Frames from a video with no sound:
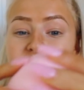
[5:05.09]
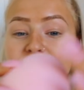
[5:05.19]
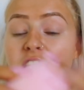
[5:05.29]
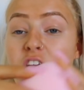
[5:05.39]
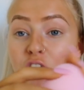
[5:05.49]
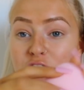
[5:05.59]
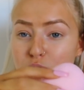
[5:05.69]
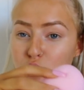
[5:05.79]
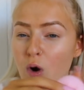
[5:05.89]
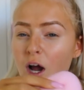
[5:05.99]
It's because it
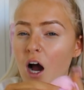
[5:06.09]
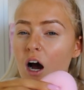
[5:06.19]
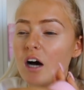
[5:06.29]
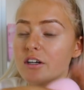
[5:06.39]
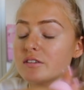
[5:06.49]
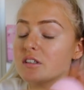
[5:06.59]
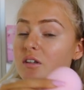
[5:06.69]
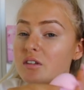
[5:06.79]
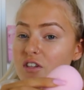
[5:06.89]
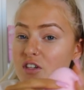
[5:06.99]
was quite hard and I was like,
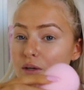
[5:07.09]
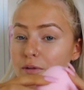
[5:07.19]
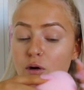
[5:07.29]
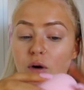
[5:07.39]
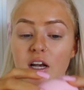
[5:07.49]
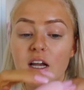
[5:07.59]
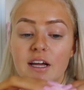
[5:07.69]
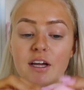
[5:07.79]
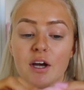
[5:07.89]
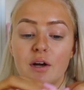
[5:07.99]
oh, this is going to be quite
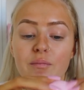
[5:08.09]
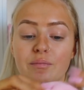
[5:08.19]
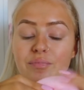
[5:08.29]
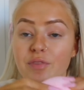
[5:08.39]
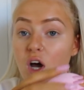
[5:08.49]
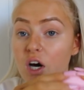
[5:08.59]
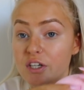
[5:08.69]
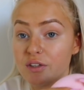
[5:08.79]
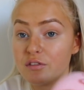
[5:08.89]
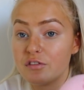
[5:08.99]
like hard
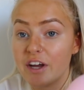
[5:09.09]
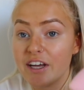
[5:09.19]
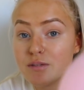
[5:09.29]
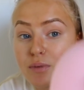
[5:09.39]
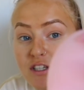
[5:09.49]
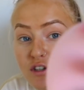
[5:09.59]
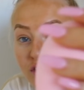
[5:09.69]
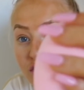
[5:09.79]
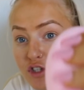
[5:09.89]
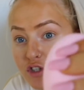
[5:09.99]
on the face, but it's
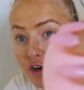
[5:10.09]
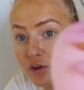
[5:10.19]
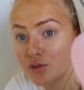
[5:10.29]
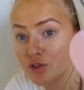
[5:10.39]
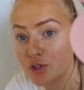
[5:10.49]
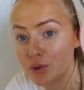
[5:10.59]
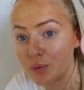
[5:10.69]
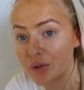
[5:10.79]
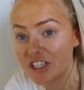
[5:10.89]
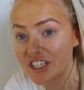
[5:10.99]
gone so
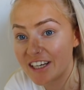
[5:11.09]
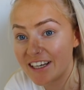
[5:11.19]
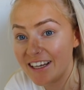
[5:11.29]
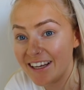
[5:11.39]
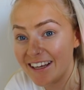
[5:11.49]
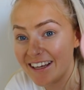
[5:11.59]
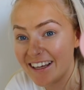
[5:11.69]
squidgy.